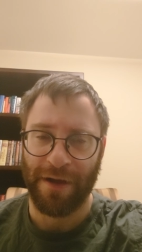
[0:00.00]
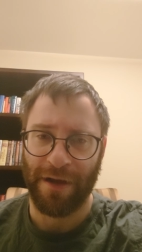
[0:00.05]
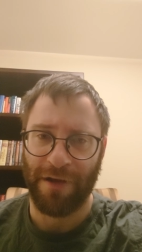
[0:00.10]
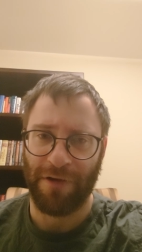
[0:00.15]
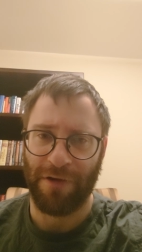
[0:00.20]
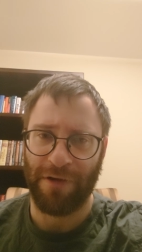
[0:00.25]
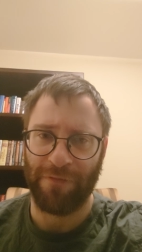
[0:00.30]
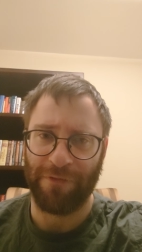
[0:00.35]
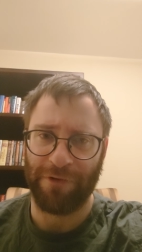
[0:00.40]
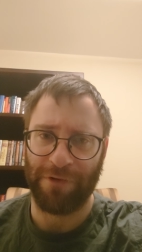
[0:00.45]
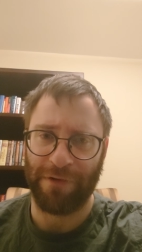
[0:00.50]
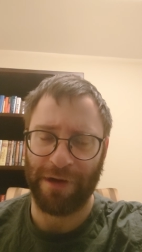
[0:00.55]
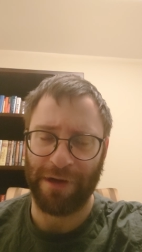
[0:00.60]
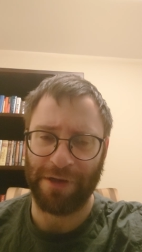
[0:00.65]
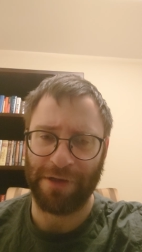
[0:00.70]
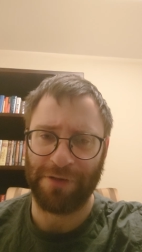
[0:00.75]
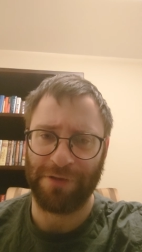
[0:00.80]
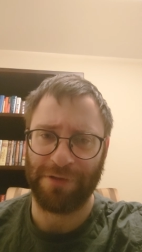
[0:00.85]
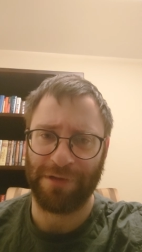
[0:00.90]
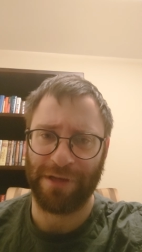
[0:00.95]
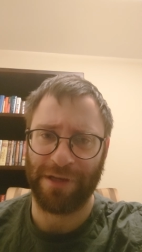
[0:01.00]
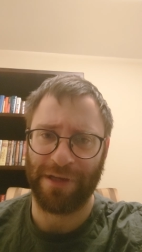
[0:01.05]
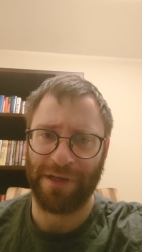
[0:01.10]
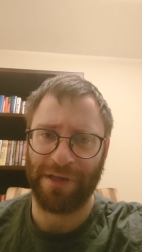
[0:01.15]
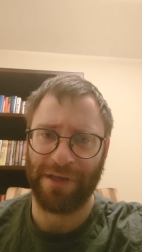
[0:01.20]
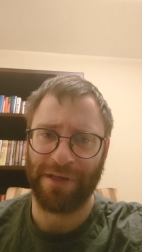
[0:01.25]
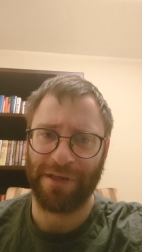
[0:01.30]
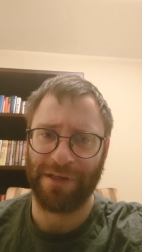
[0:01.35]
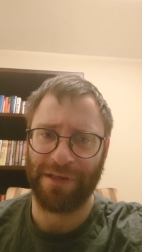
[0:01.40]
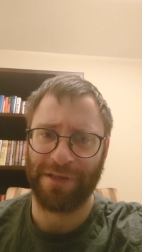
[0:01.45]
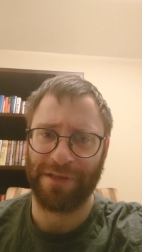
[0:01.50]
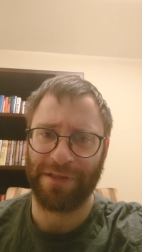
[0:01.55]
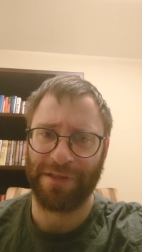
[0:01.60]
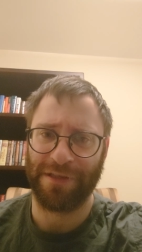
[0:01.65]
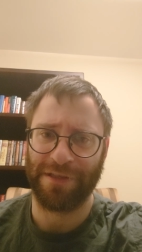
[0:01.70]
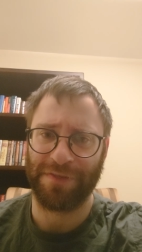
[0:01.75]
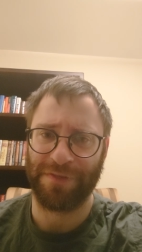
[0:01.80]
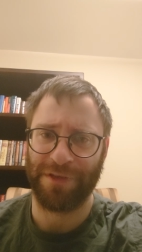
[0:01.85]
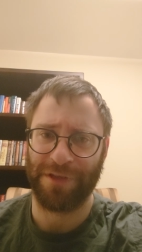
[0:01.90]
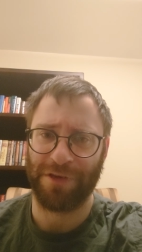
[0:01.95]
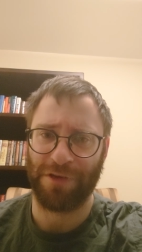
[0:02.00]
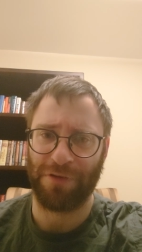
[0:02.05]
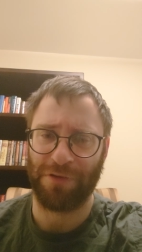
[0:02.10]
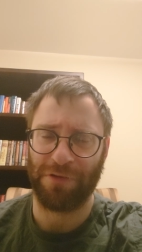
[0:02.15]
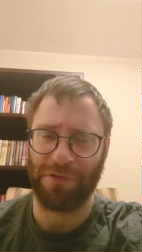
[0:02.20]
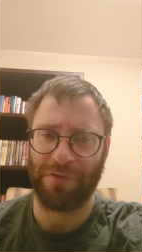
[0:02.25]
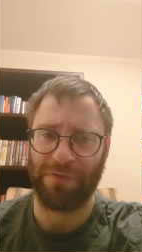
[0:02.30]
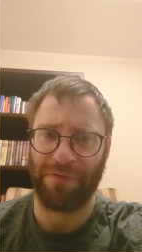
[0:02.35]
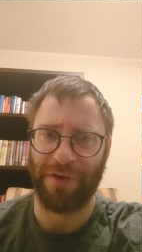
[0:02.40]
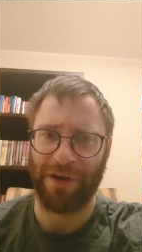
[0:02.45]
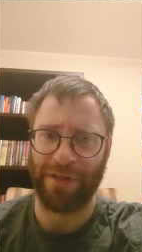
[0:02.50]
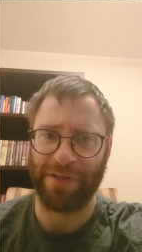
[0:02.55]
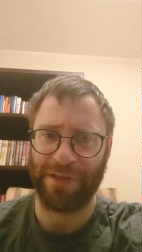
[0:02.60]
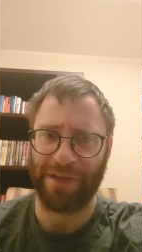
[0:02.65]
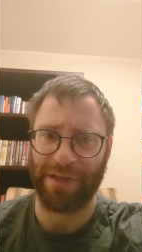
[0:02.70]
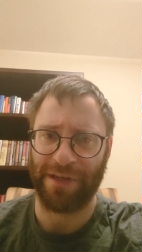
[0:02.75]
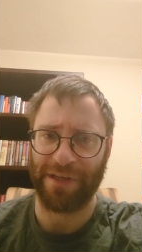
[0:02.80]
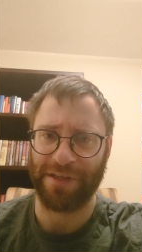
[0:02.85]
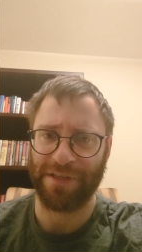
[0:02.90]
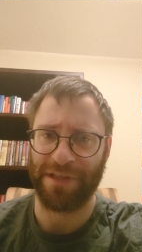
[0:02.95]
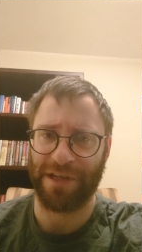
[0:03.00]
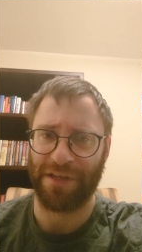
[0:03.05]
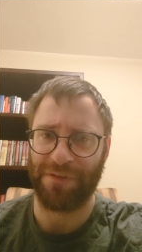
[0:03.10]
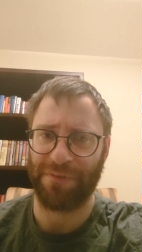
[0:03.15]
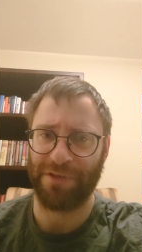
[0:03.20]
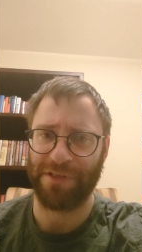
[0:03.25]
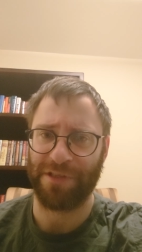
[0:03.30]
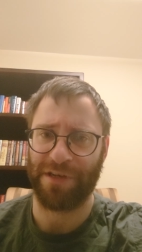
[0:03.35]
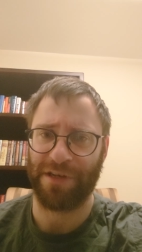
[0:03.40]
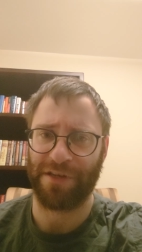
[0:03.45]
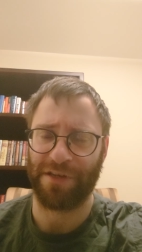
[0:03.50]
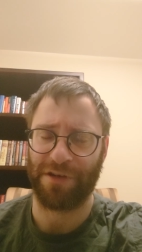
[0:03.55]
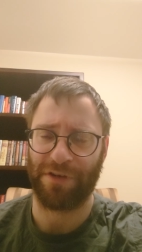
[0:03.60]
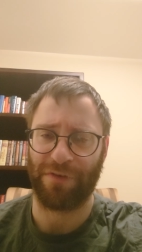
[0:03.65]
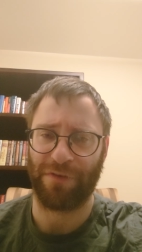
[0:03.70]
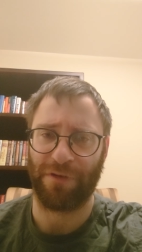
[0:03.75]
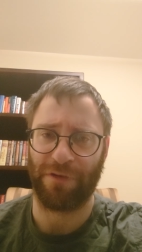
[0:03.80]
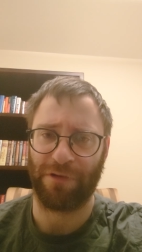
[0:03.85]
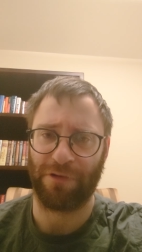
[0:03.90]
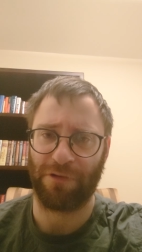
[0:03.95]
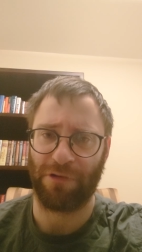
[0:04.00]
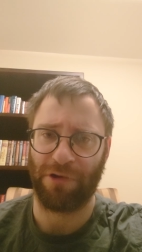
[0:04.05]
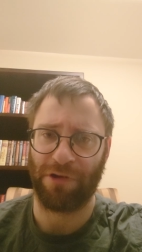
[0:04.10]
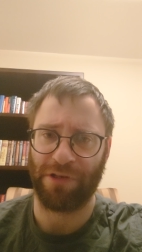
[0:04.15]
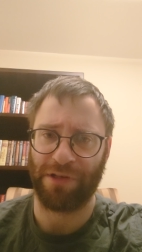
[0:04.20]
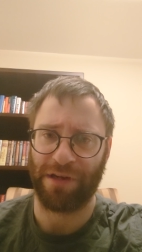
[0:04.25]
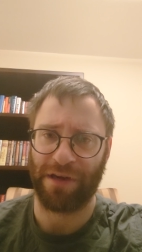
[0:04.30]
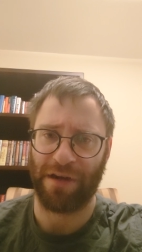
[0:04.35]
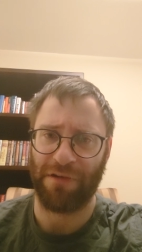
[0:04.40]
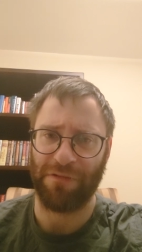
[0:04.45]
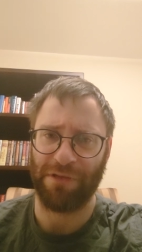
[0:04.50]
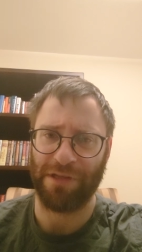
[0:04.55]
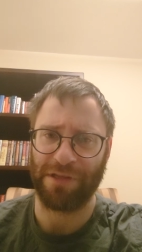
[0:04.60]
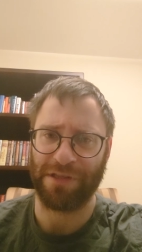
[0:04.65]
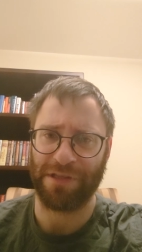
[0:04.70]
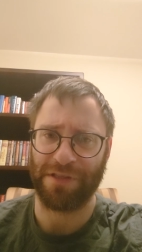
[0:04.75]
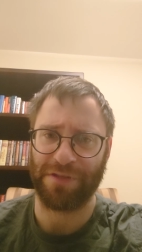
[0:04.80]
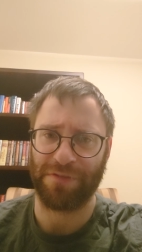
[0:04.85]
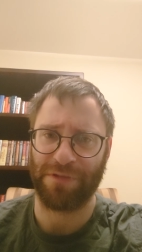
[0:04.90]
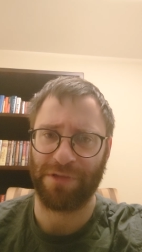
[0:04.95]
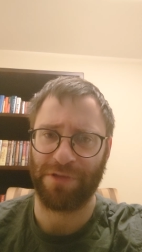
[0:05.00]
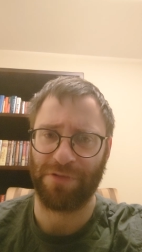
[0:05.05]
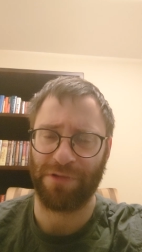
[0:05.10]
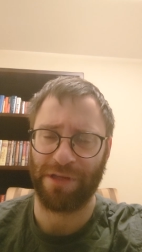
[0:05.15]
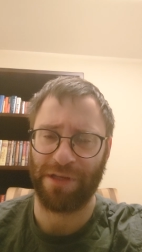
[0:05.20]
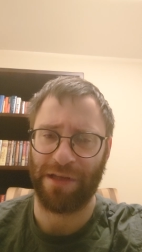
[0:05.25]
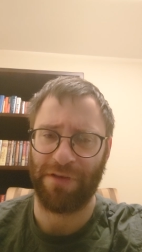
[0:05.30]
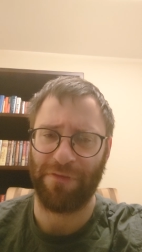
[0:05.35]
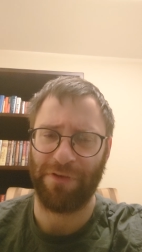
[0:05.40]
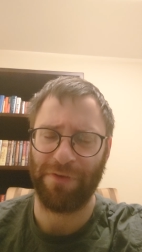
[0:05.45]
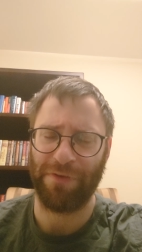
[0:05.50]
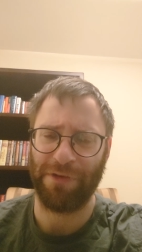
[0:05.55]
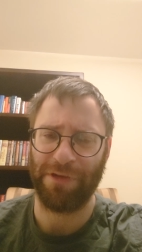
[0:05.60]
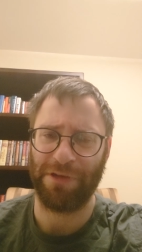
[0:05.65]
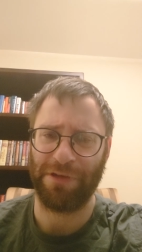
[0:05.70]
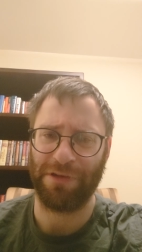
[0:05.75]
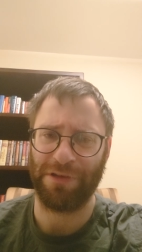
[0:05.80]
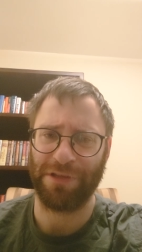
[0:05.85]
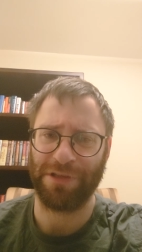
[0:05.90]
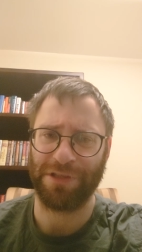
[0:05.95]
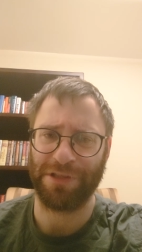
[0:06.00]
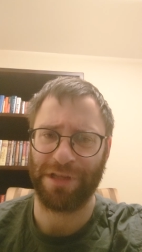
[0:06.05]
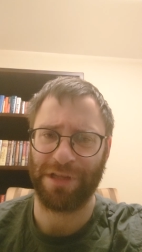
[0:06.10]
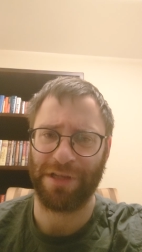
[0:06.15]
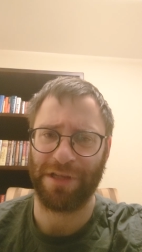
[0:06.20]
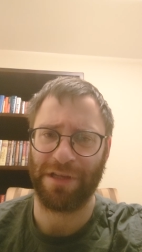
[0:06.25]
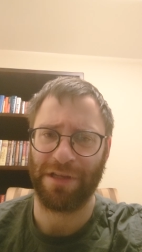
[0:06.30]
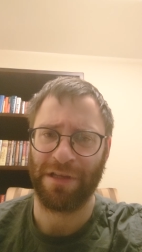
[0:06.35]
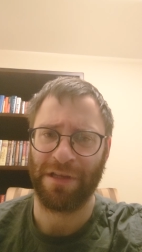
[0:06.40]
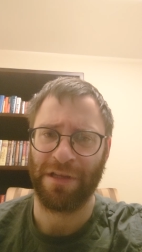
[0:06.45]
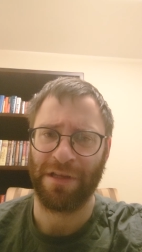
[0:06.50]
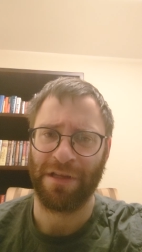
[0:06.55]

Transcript: Hello everyone, today in this video we will fight against the atmosphere of our world around us as we do in every video on this channel,